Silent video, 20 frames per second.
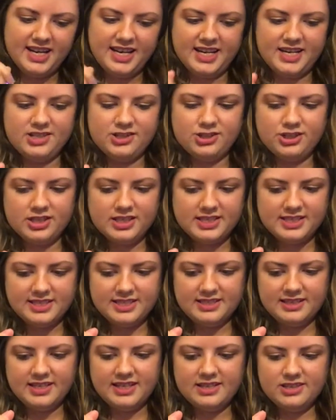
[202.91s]
and
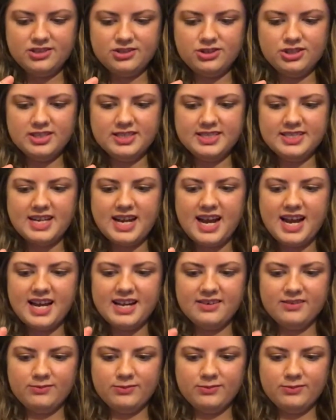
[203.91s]
it's just not